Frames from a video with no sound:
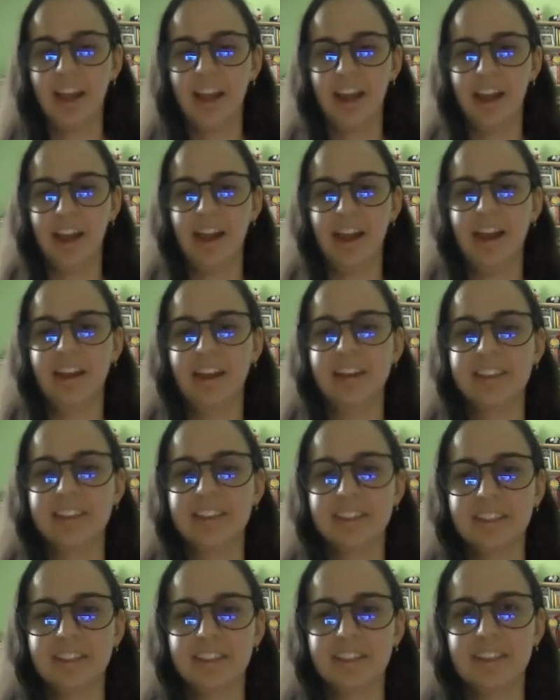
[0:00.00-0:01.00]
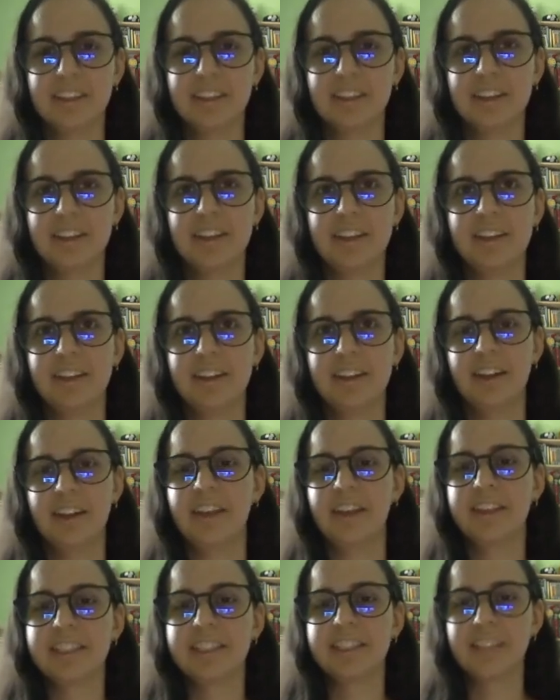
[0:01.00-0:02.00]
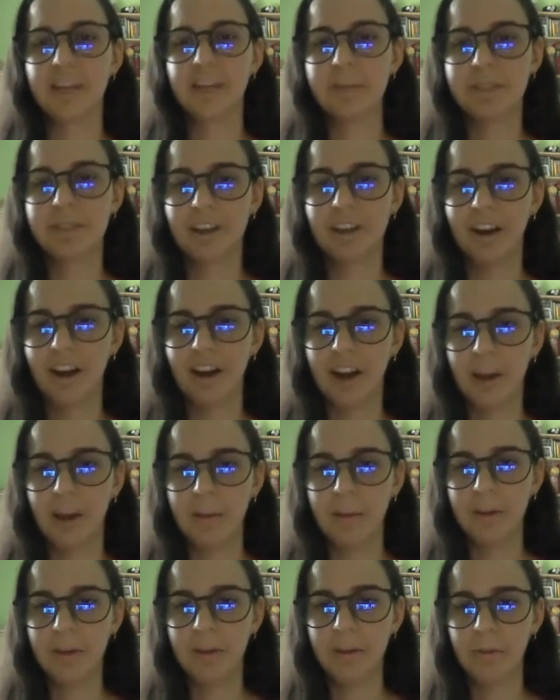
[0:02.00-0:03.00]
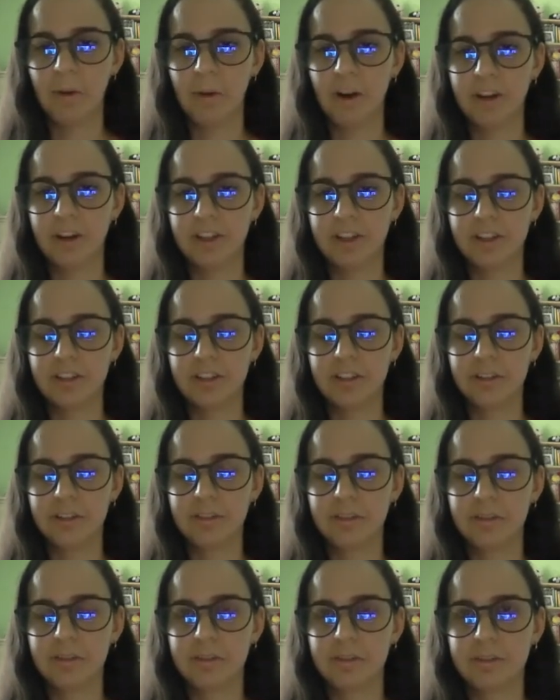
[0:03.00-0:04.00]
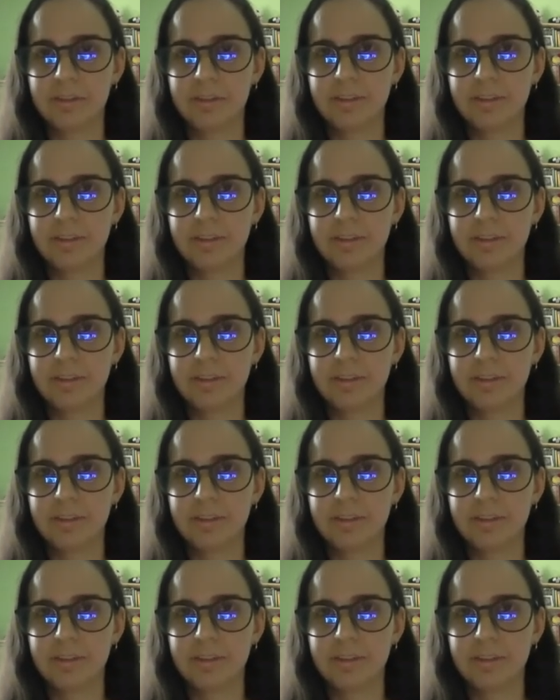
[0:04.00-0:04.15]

And at the same time, you want to,